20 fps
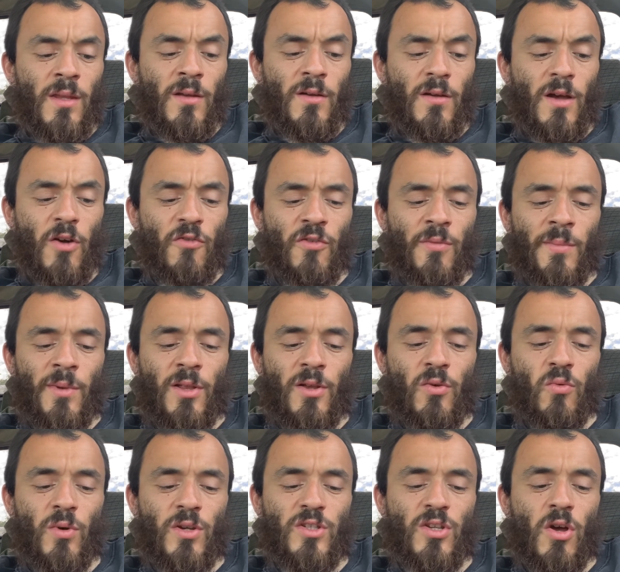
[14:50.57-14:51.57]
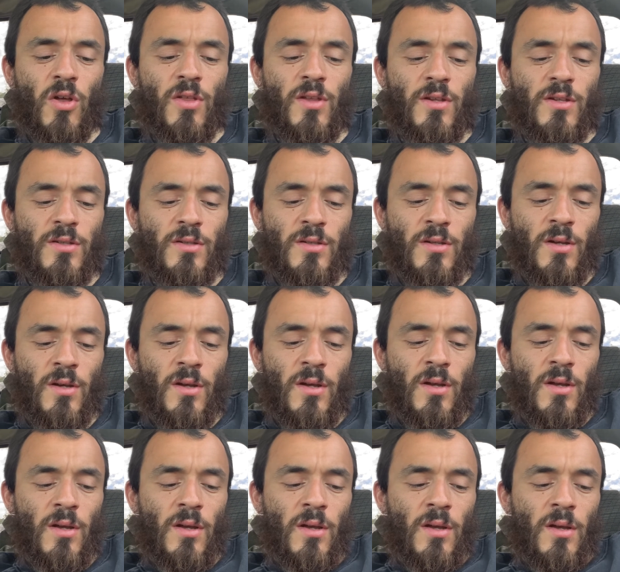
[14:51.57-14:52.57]
how familiar was all this
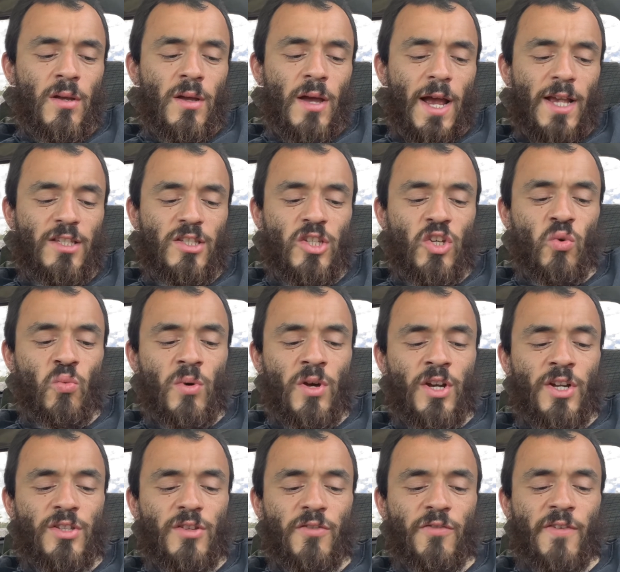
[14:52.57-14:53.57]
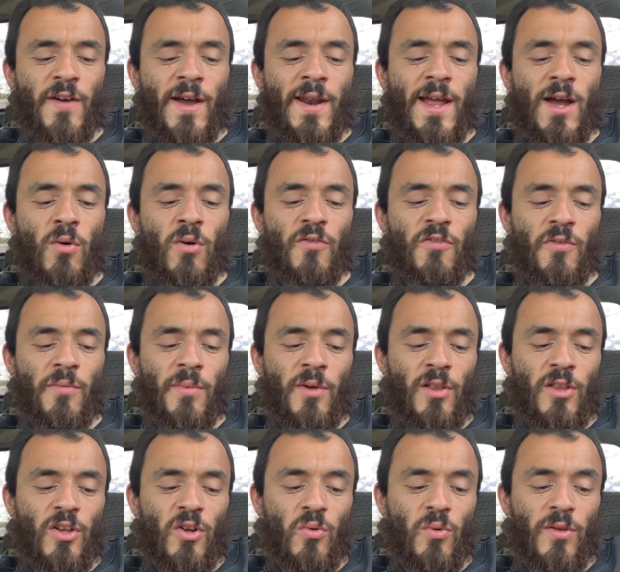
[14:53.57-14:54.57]
I still wanted to find how
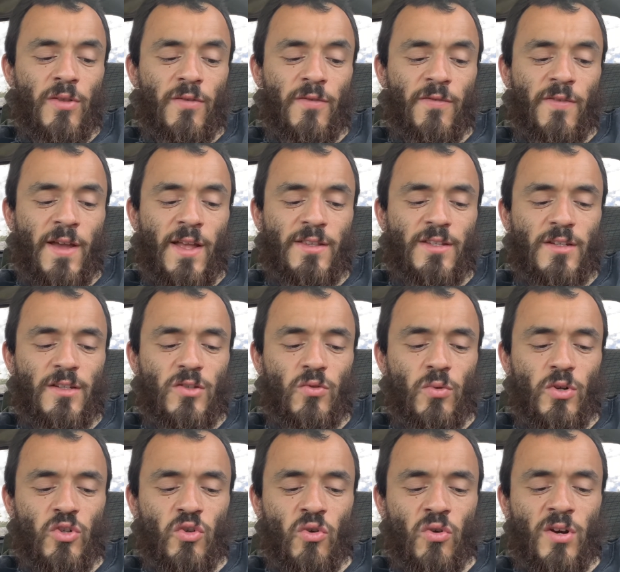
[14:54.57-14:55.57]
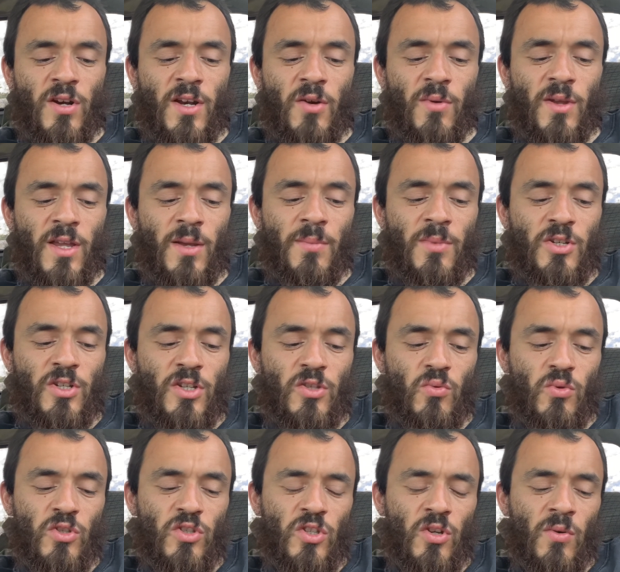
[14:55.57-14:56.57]
unfamiliar were the fancies which ordinary images
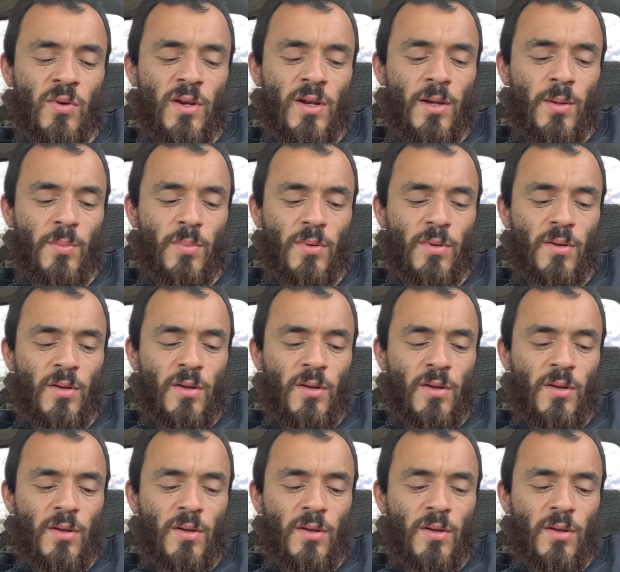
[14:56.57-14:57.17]
were stirring up.